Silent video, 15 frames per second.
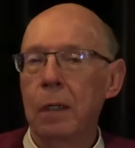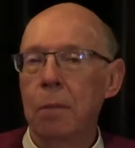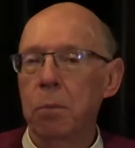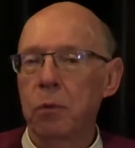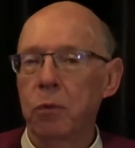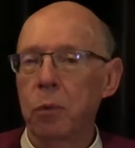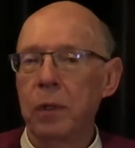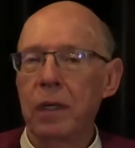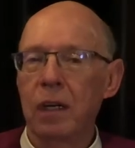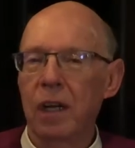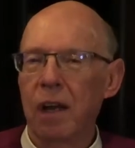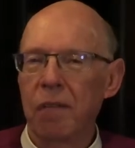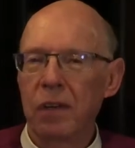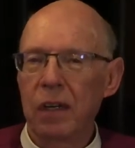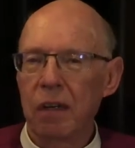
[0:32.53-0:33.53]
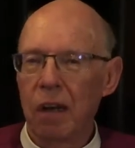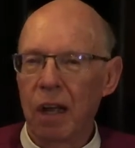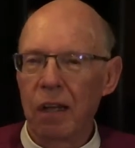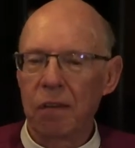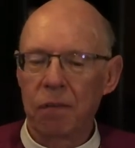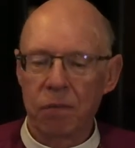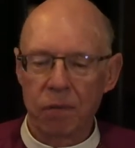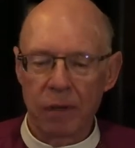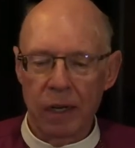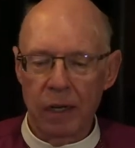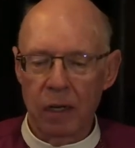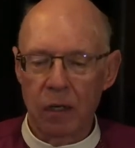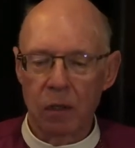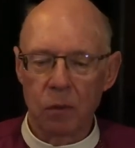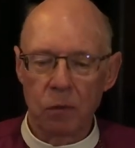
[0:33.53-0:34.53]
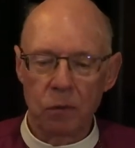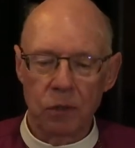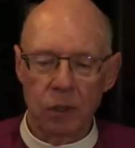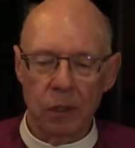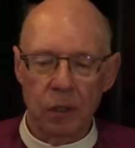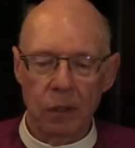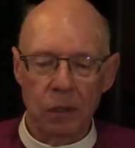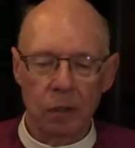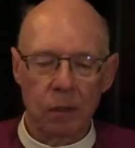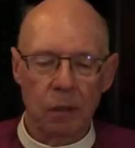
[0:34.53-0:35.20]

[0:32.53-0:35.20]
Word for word: between loving life and losing it.